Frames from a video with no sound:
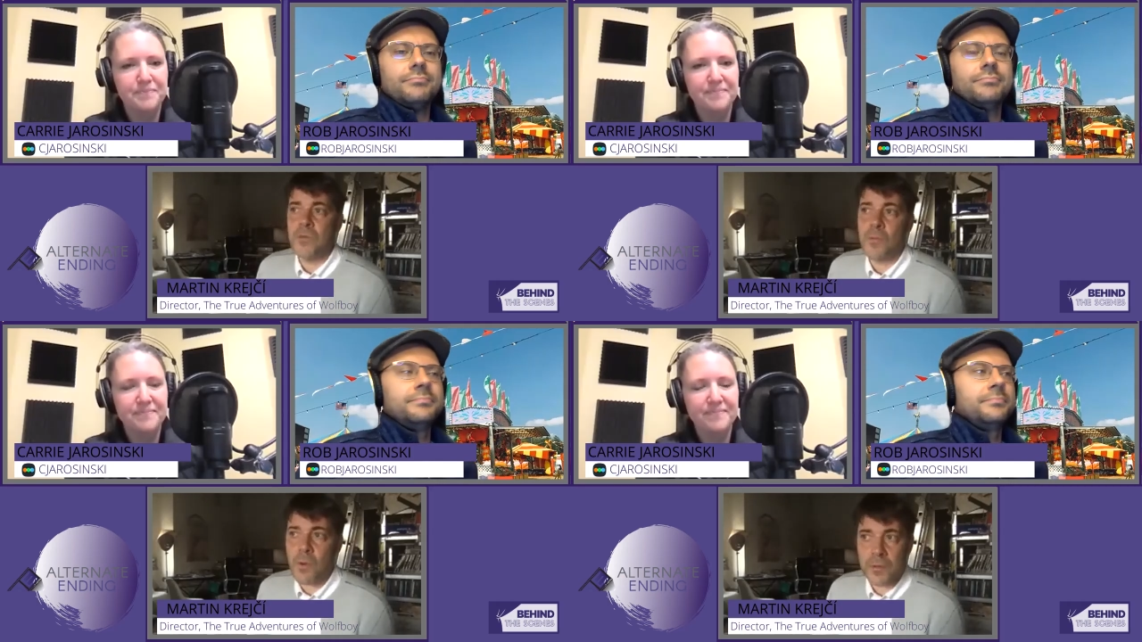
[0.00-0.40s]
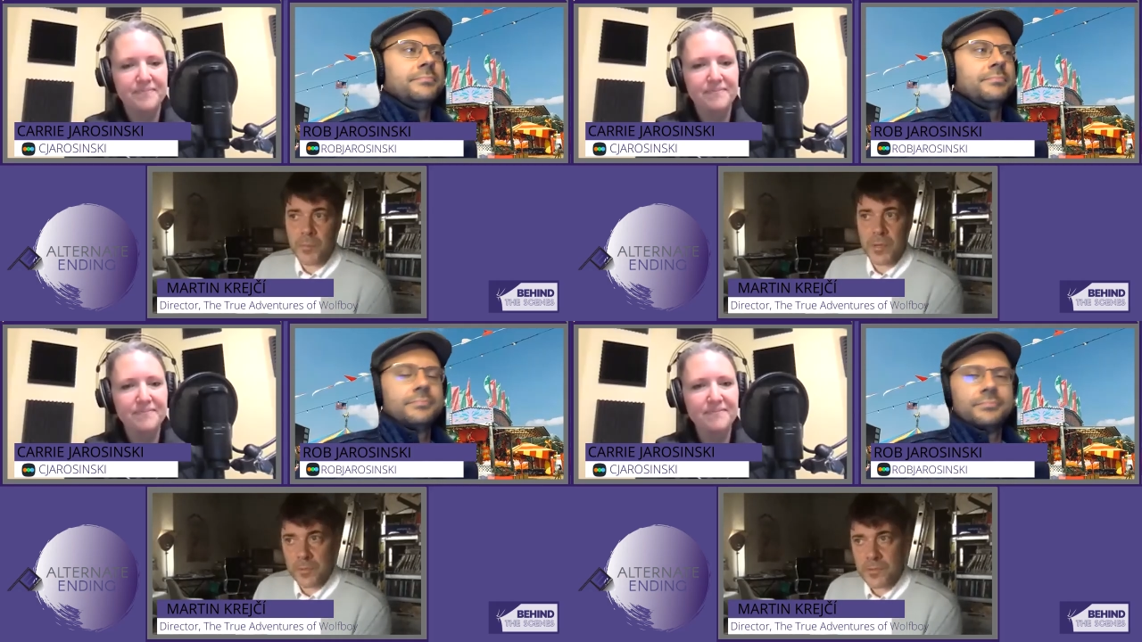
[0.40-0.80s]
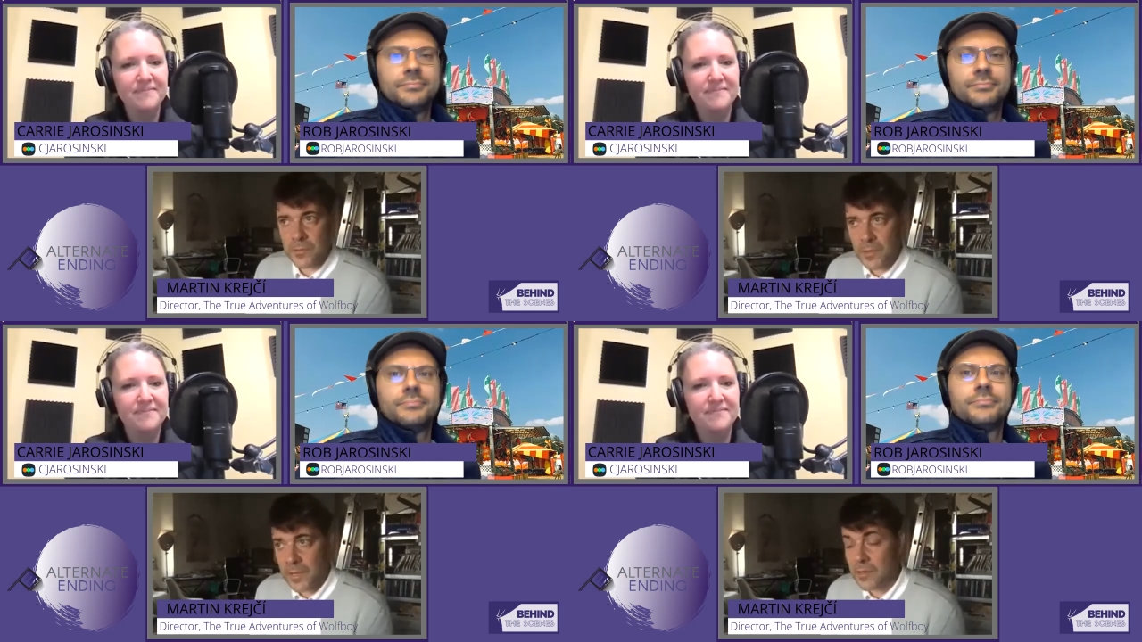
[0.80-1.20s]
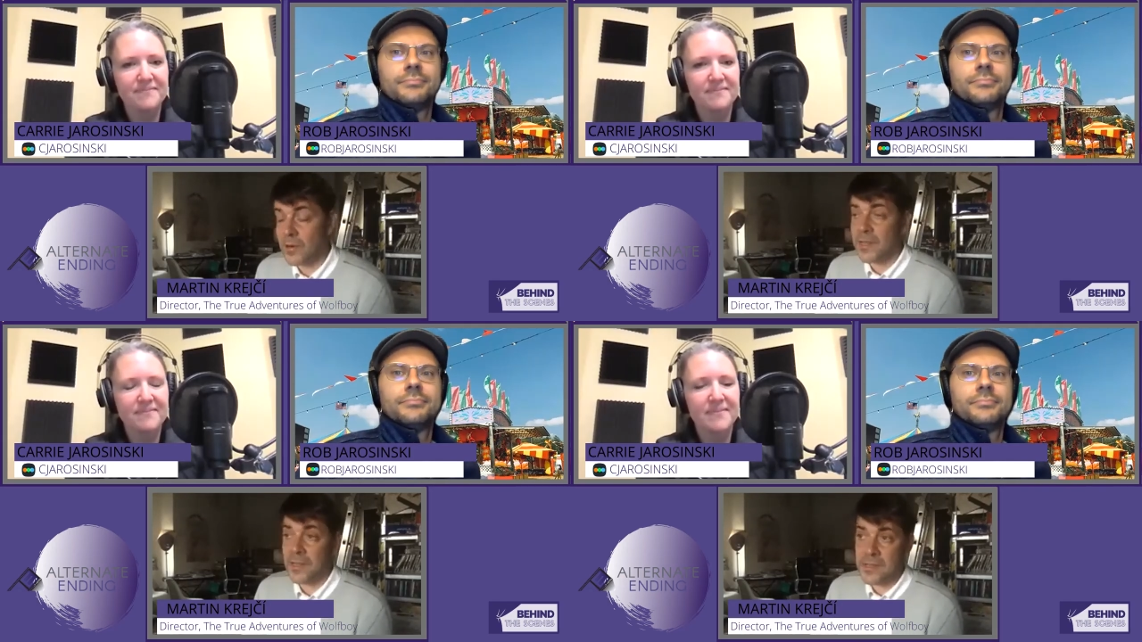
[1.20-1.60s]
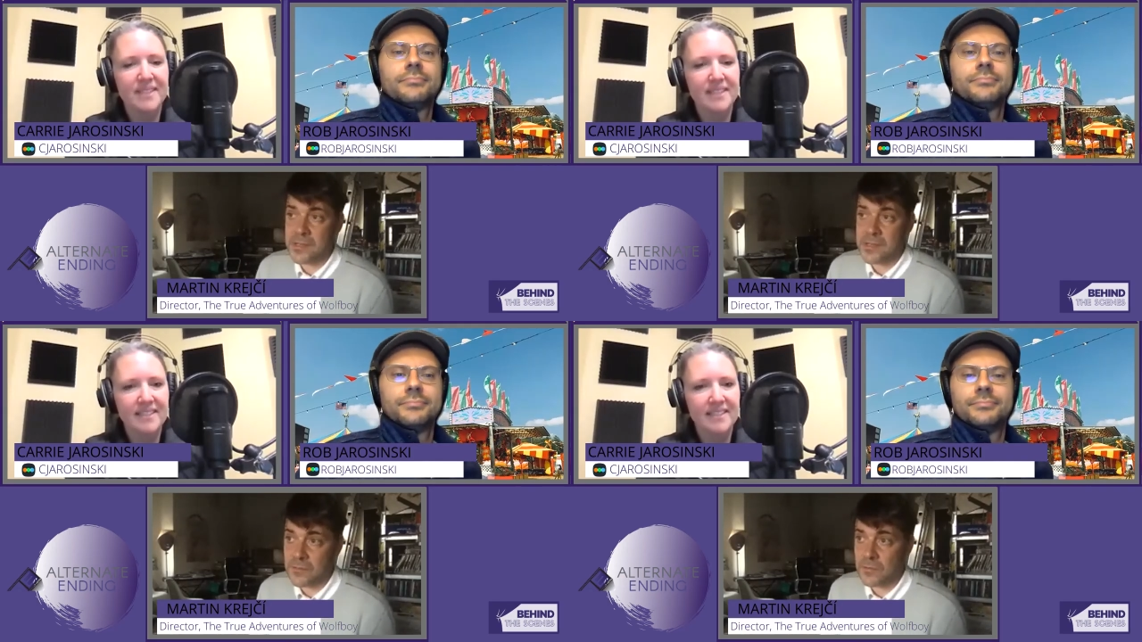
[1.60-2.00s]
Speaker 1: do want people to like it or at
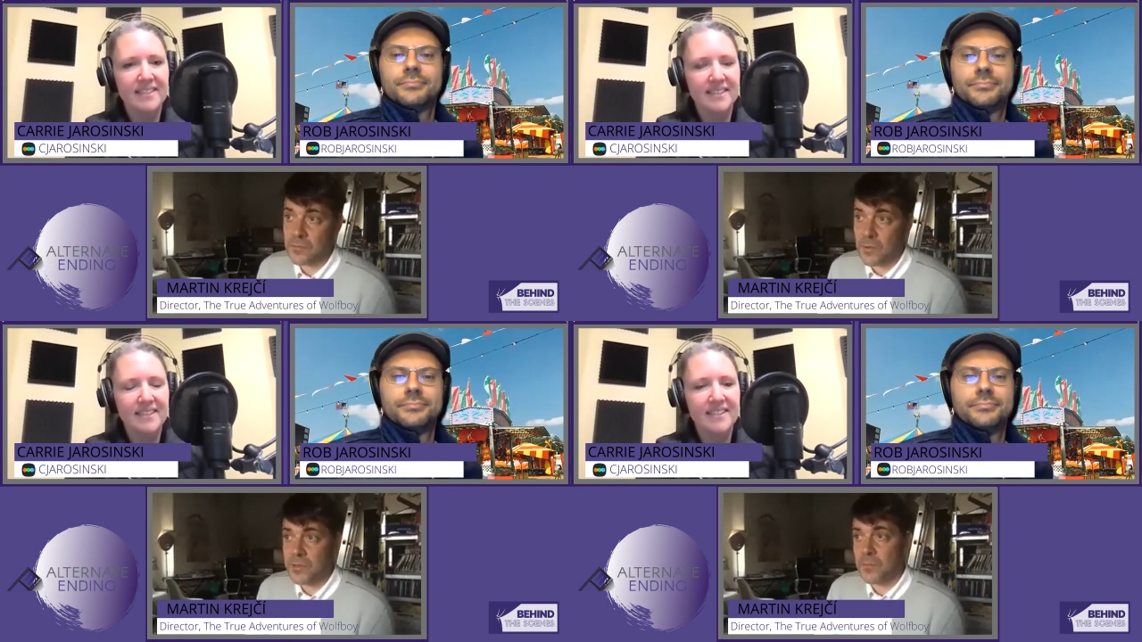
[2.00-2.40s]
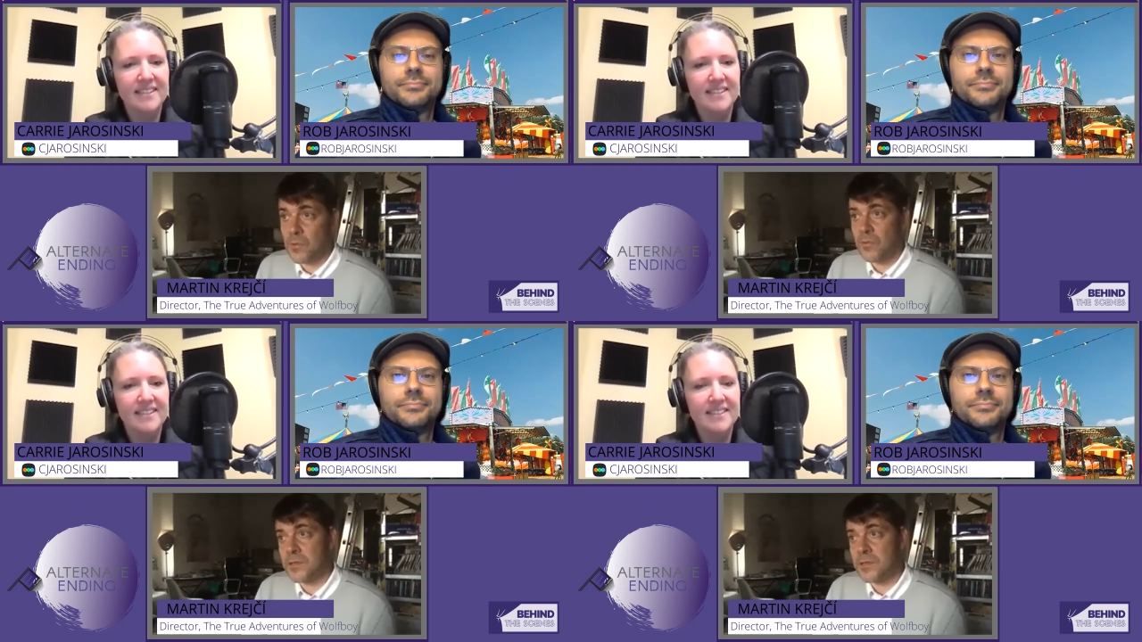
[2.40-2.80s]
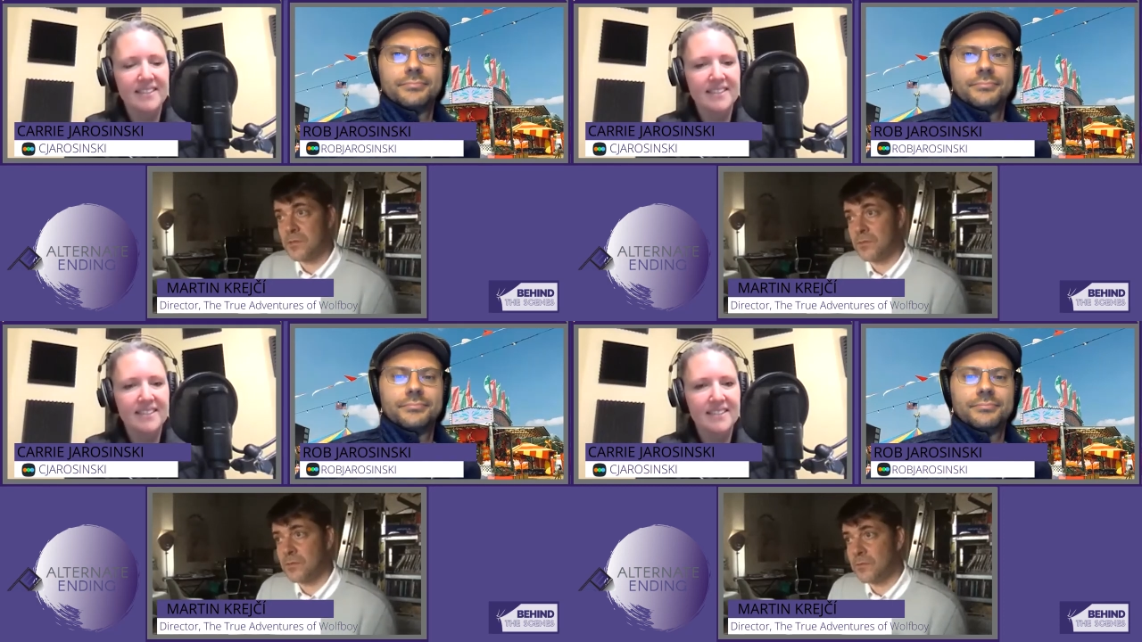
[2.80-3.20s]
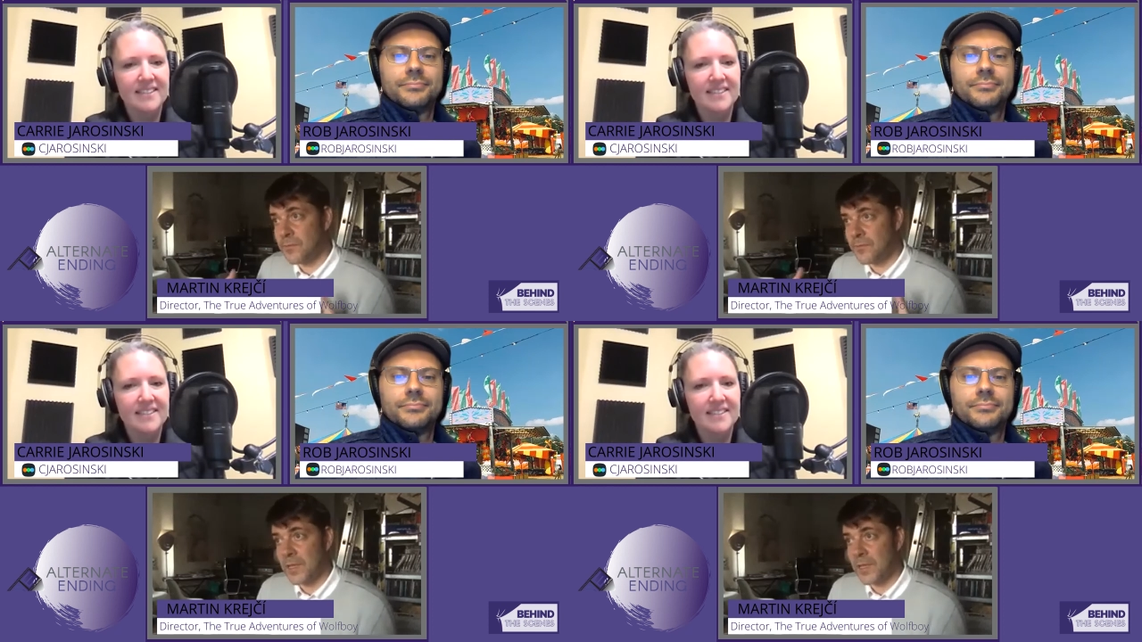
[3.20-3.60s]
least you want the movie to